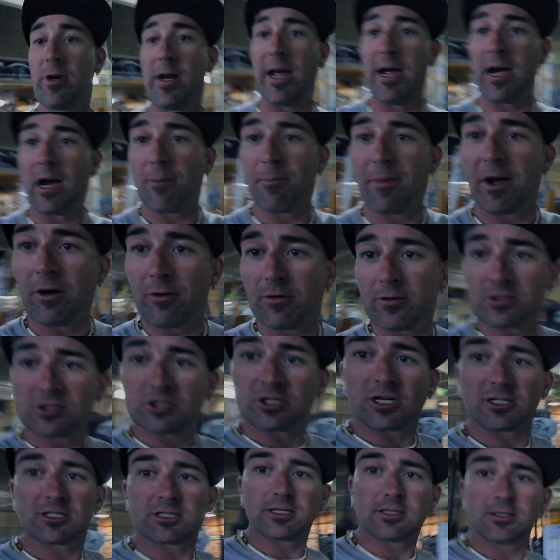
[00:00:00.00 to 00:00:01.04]
Okay, I'm out.
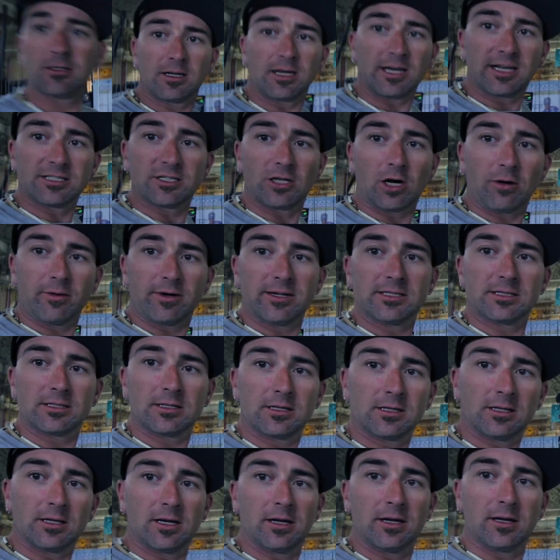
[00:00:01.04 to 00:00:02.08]
Justin, Thank as you. always.
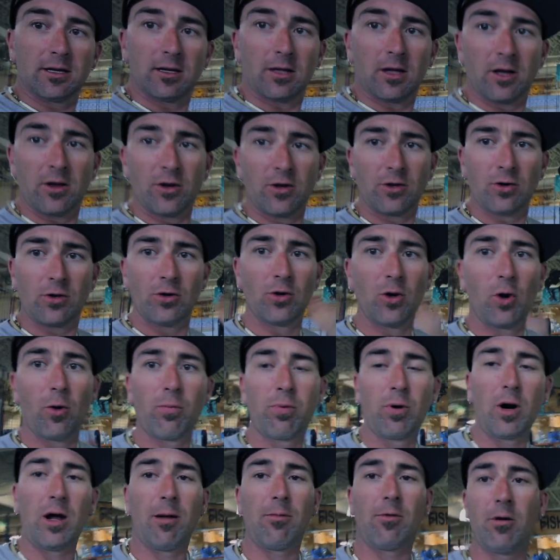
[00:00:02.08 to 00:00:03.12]
Thanks, man. Always. No
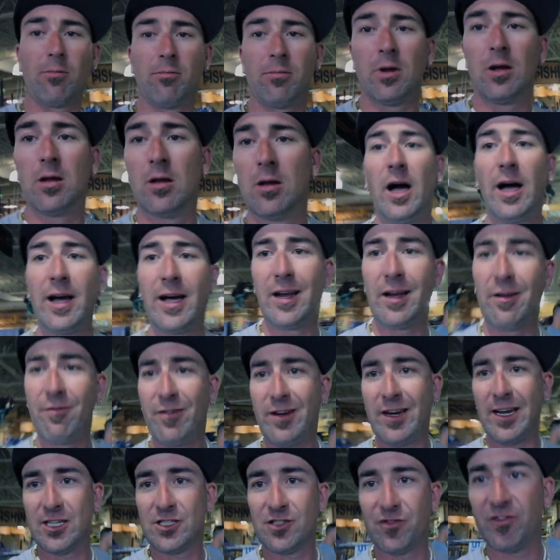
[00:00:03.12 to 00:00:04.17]
Appreciate problem. I gotta
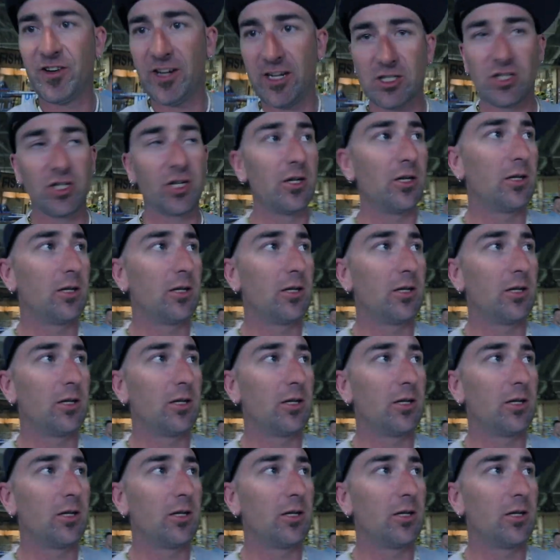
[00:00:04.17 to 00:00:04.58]
catch fish.